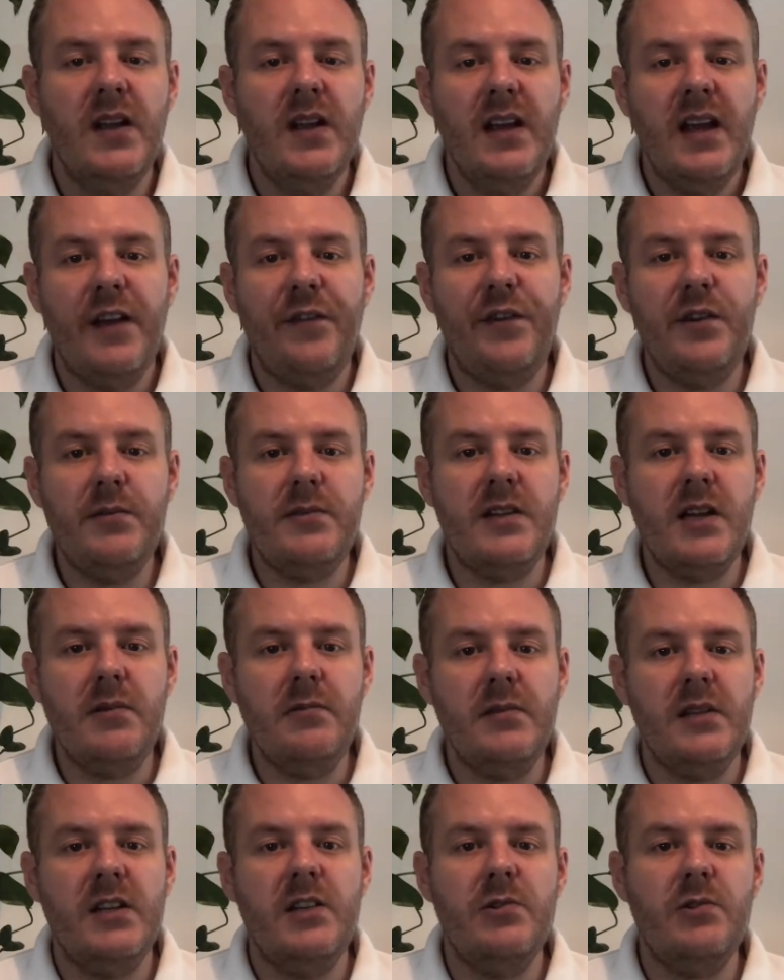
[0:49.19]
If you
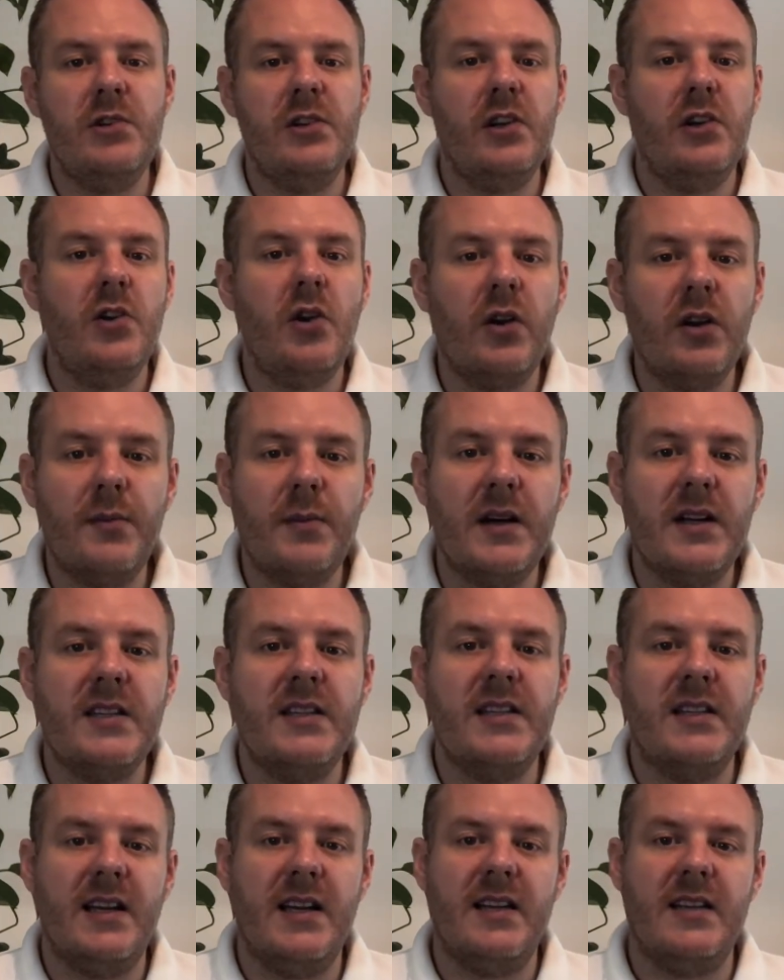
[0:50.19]
don't, then you should anonymise
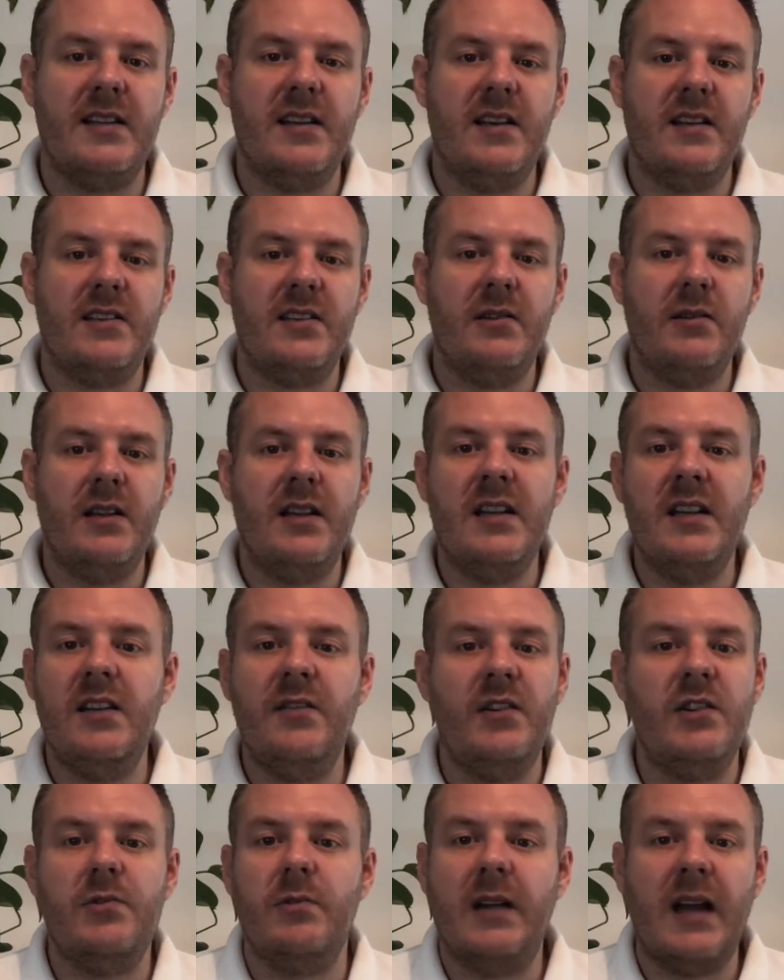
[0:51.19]
the data so that the
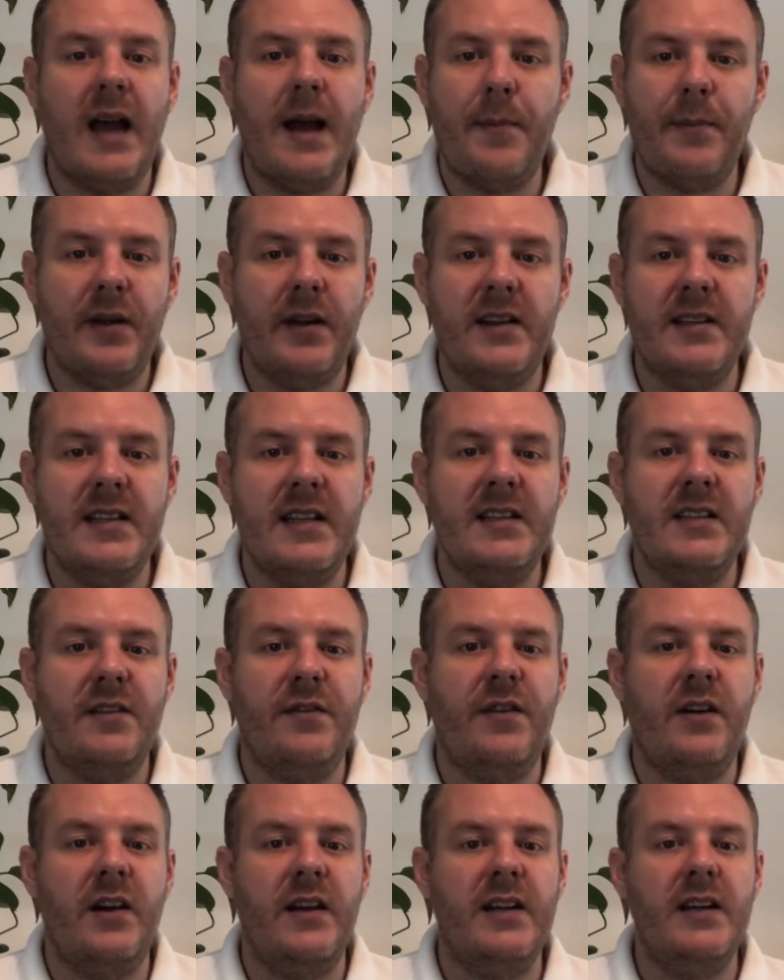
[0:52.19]
individual can't be
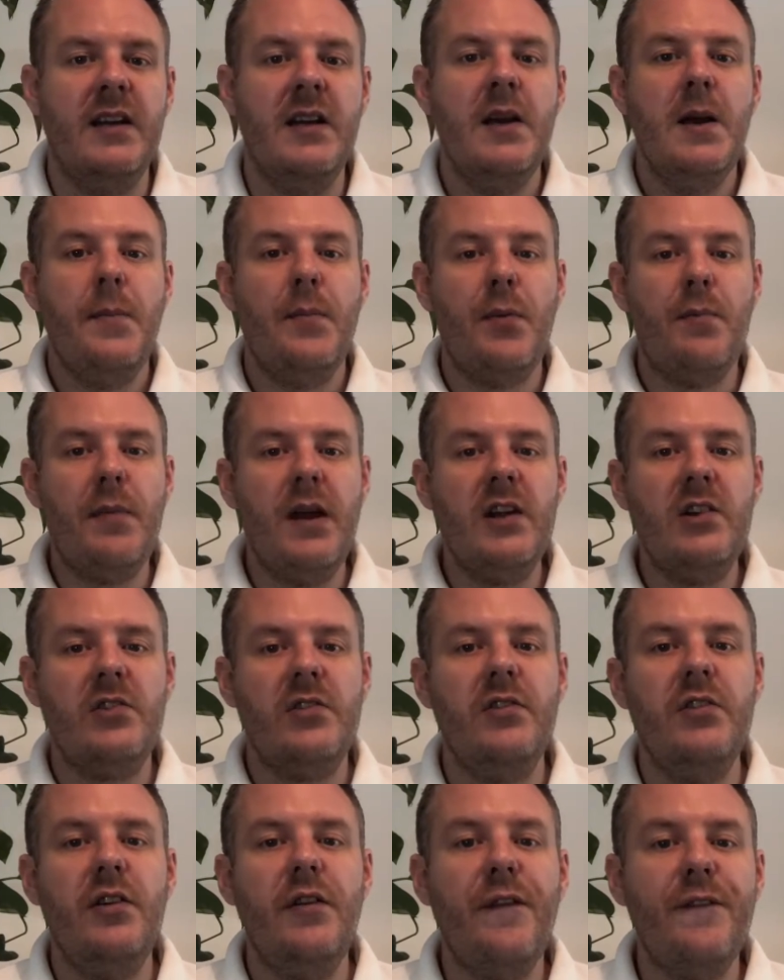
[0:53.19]
identified. But make
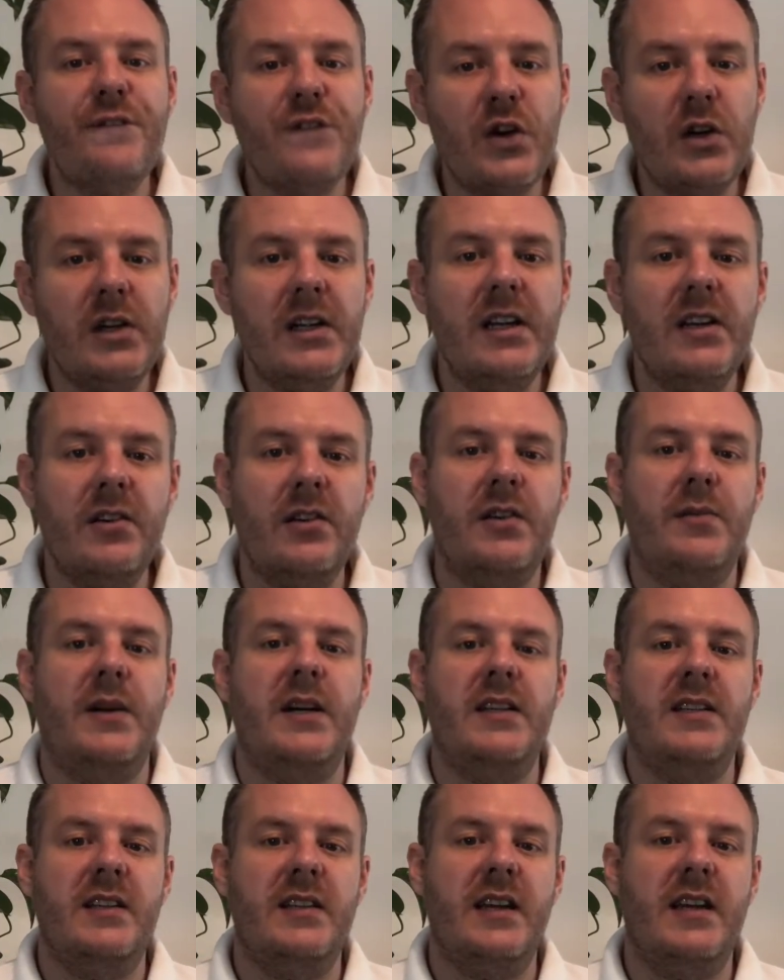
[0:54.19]
sure you fully
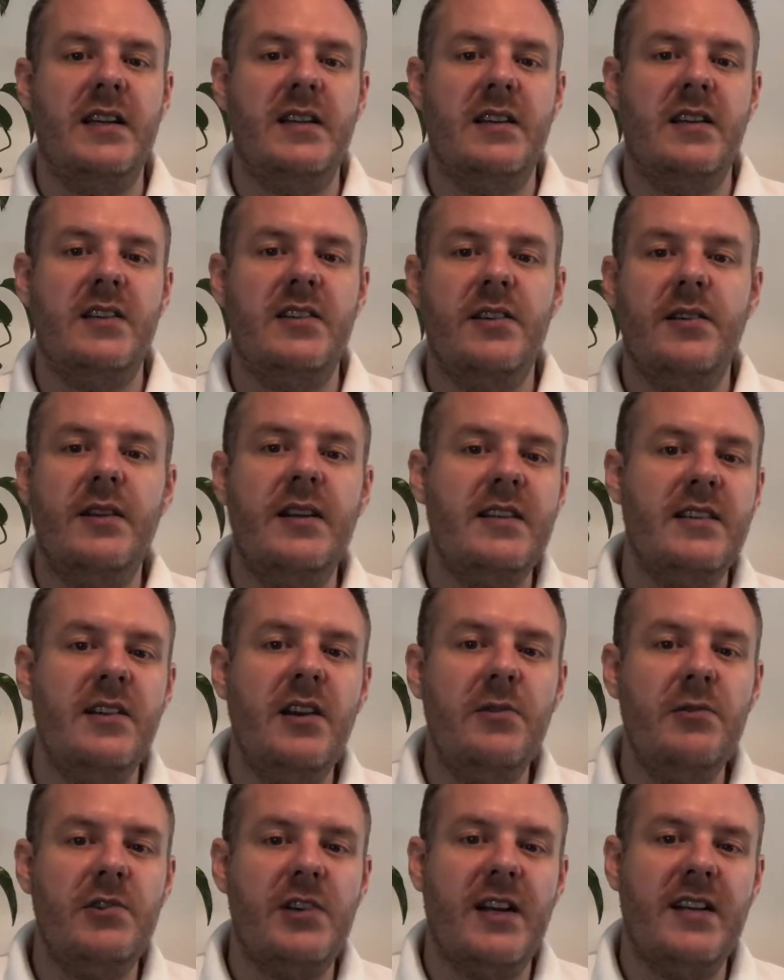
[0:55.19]
anonymise the data so there's
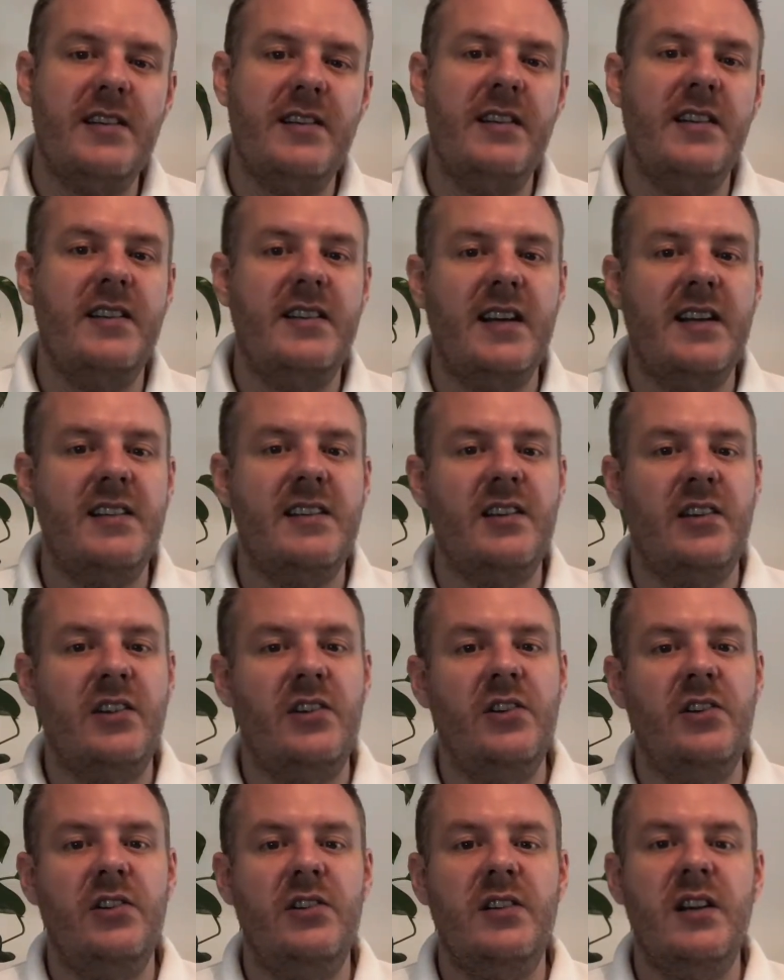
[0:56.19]
no chance that the data
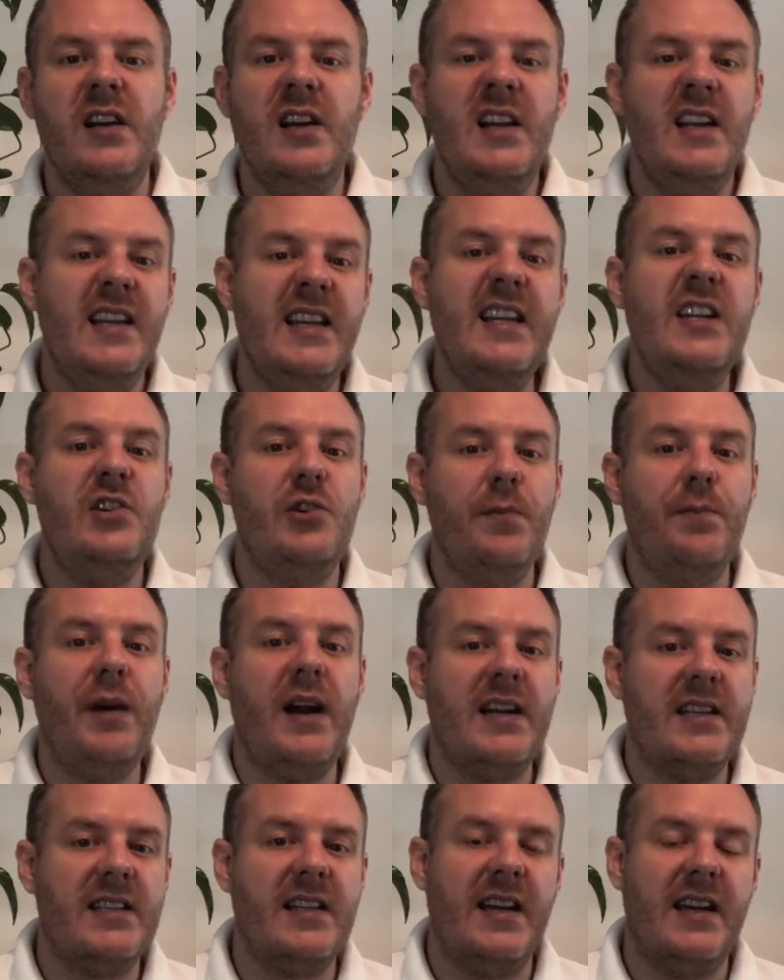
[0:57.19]
could lead you
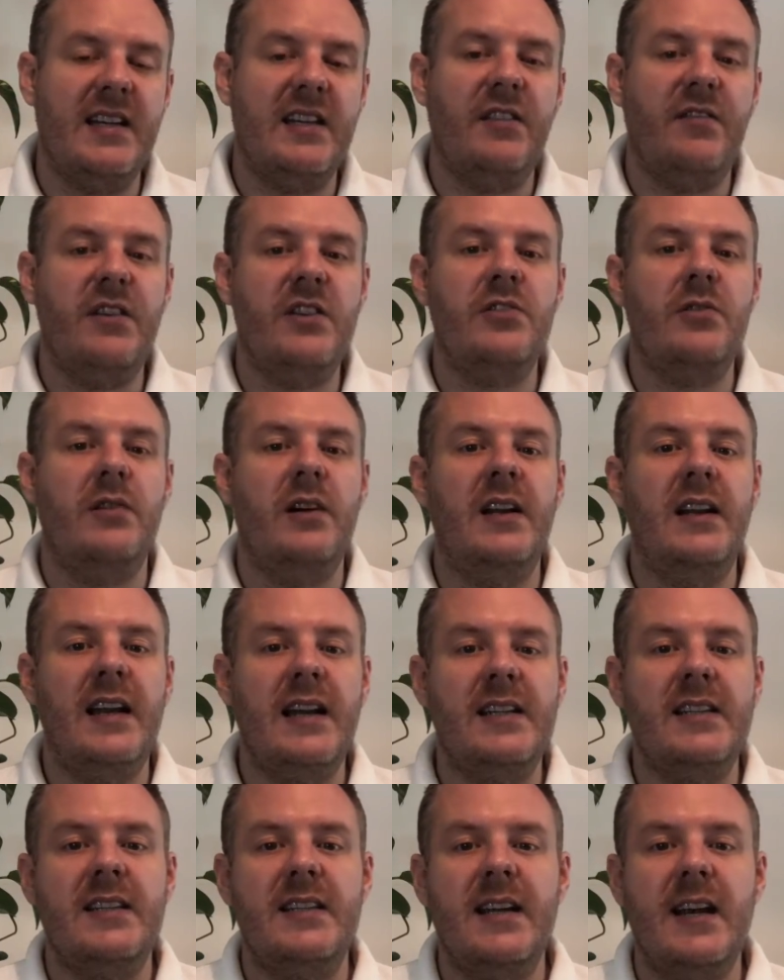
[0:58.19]
back to that individual at a
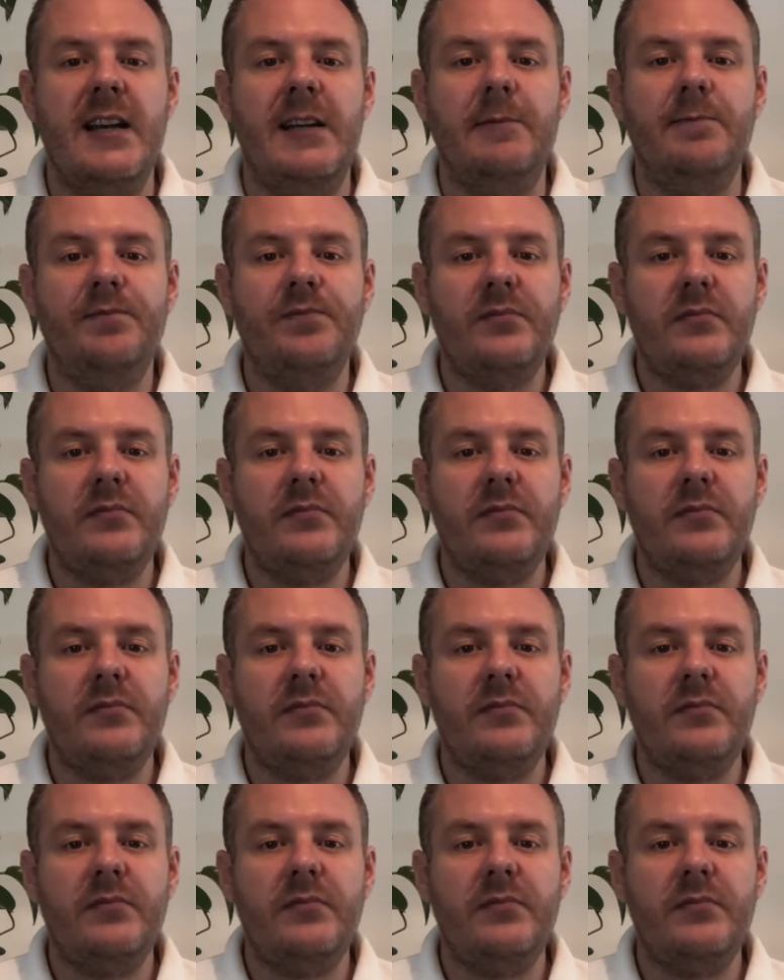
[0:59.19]
later date.